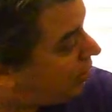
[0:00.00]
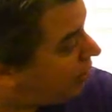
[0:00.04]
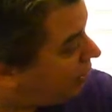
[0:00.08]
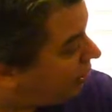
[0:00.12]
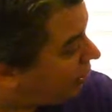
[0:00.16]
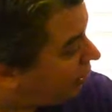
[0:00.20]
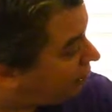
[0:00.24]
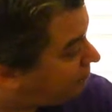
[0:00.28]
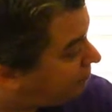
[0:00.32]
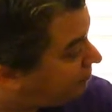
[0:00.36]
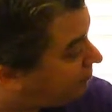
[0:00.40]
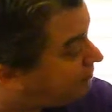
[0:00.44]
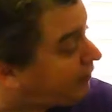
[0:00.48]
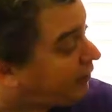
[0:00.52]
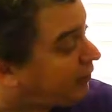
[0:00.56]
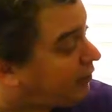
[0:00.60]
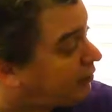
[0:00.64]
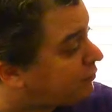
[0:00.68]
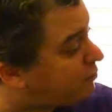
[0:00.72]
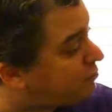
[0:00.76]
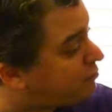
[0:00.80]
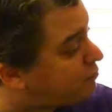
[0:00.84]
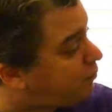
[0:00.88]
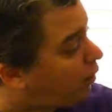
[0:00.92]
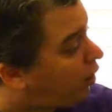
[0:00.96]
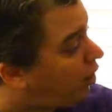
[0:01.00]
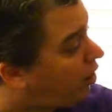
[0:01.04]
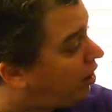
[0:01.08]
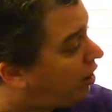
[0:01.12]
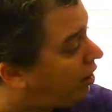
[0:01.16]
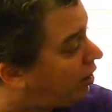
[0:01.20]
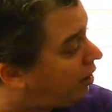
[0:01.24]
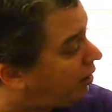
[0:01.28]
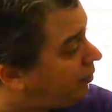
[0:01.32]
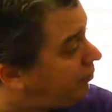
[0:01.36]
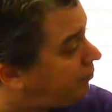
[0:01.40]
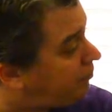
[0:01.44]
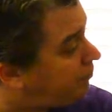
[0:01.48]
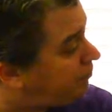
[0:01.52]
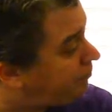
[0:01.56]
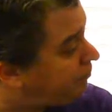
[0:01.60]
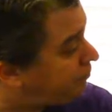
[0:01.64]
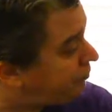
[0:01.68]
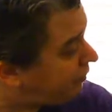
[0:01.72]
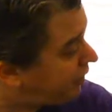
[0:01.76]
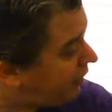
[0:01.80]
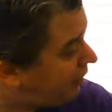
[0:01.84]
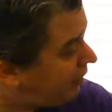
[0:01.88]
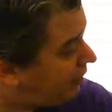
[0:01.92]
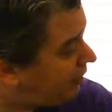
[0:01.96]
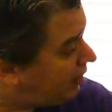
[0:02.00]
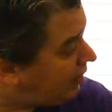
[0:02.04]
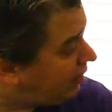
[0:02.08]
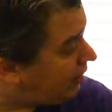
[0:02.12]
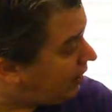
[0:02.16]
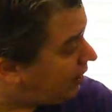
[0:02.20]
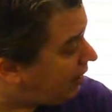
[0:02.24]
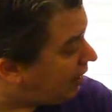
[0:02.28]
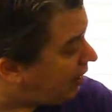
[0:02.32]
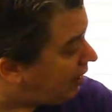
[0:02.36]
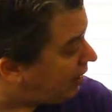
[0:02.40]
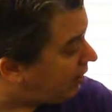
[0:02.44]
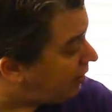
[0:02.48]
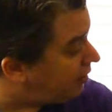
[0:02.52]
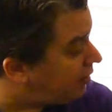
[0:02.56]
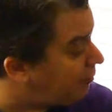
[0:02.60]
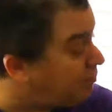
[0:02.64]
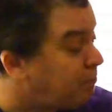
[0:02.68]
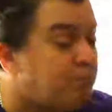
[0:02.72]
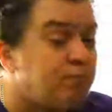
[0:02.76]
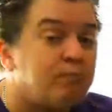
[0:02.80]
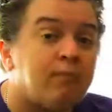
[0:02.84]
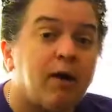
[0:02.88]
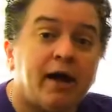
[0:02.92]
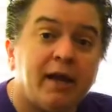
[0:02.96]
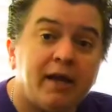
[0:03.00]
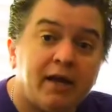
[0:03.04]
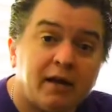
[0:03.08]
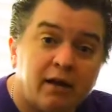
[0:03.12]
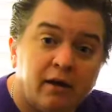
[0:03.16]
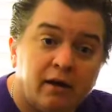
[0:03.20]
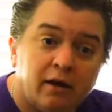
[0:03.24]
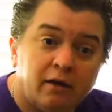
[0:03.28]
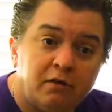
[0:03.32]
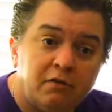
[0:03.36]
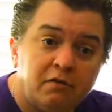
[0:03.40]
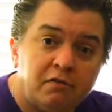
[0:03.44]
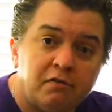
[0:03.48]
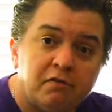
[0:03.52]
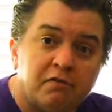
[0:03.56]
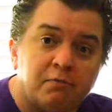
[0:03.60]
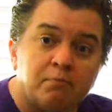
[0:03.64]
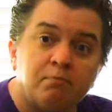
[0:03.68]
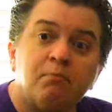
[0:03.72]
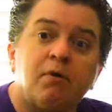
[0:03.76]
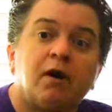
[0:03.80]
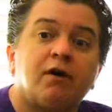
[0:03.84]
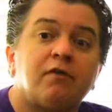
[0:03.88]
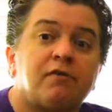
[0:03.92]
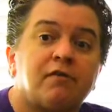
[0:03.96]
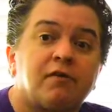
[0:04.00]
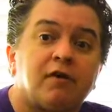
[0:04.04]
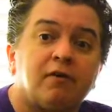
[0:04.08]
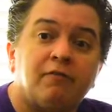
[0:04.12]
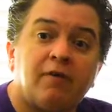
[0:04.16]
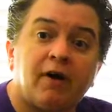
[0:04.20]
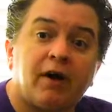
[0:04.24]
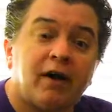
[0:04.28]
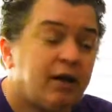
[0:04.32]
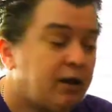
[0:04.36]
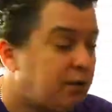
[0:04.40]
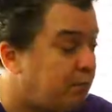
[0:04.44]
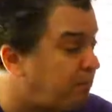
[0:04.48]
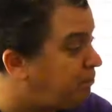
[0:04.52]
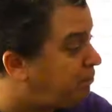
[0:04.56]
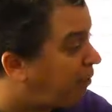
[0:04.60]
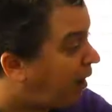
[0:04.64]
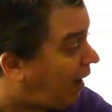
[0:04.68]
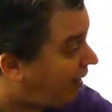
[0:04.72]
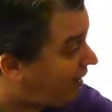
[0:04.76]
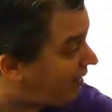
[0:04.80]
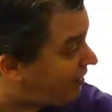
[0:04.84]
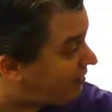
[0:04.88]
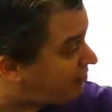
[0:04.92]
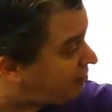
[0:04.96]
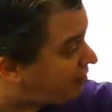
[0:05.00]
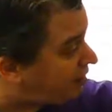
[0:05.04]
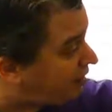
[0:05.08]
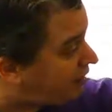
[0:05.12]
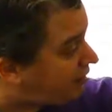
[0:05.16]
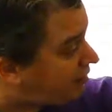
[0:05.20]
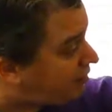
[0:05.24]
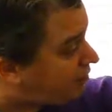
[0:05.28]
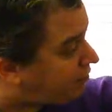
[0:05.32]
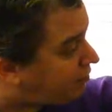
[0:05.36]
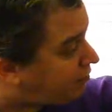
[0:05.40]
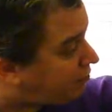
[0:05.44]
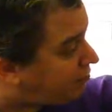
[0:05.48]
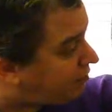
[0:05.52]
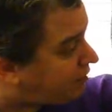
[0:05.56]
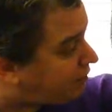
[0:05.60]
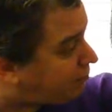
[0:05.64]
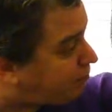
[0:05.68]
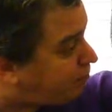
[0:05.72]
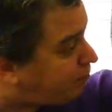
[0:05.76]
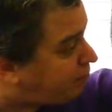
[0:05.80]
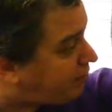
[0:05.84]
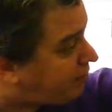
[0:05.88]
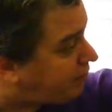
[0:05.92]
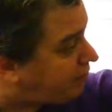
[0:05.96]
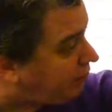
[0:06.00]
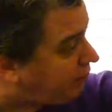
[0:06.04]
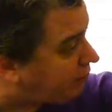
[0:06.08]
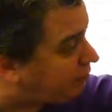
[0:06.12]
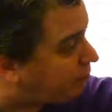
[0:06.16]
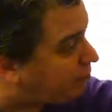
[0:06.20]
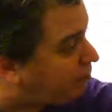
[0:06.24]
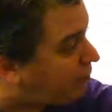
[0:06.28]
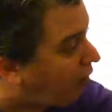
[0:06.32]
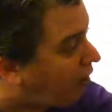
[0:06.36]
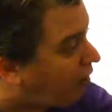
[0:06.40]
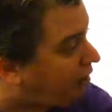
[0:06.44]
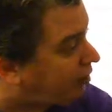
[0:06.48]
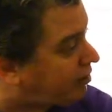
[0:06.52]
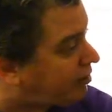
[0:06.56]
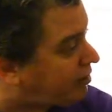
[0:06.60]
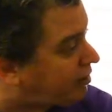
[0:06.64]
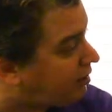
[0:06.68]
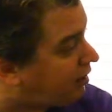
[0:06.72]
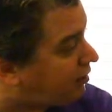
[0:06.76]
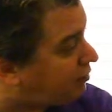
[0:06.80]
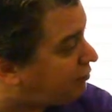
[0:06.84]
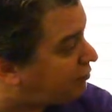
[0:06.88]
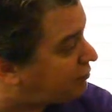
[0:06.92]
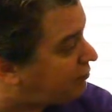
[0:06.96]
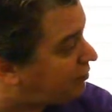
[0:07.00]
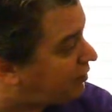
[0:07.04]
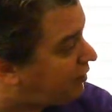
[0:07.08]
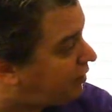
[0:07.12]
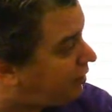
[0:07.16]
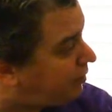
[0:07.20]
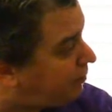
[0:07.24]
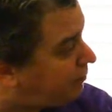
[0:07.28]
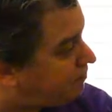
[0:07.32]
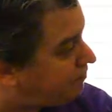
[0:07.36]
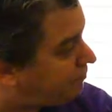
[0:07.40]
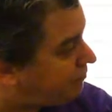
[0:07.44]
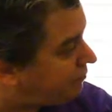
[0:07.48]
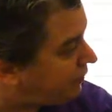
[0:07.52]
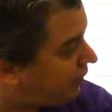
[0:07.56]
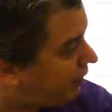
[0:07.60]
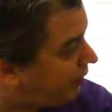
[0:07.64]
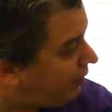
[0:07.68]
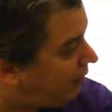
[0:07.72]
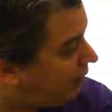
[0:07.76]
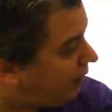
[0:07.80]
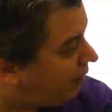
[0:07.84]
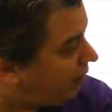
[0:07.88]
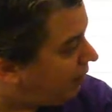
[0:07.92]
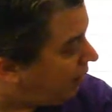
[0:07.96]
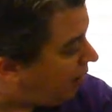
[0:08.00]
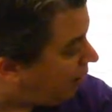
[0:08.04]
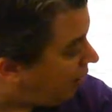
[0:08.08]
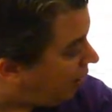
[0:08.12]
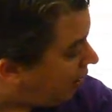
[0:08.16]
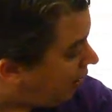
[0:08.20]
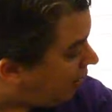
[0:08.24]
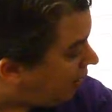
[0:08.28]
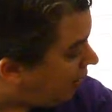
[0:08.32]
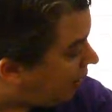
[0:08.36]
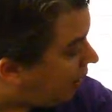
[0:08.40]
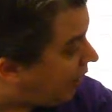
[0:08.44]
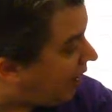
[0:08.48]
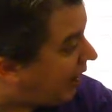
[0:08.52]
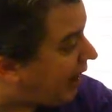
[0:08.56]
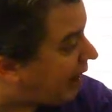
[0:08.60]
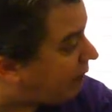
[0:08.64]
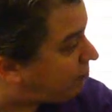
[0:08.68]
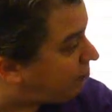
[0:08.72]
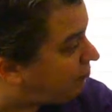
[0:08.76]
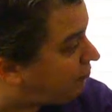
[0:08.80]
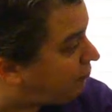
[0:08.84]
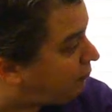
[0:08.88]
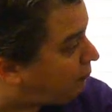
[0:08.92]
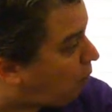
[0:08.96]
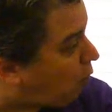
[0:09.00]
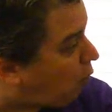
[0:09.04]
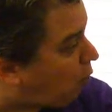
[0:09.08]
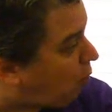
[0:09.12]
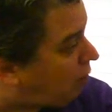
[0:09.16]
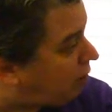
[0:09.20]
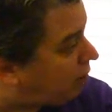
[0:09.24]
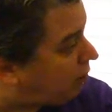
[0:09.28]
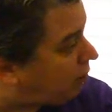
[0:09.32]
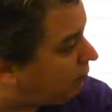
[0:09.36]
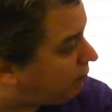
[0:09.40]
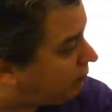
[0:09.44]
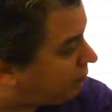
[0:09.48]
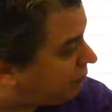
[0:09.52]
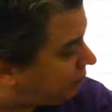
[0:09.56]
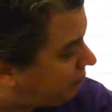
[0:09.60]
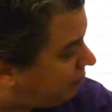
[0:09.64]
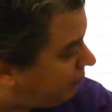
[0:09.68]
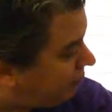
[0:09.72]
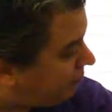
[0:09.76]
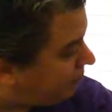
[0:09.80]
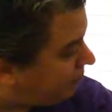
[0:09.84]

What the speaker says: and feldspar and micas, muscovite and biotite. Those get peeled apart nicely. Amphiboles,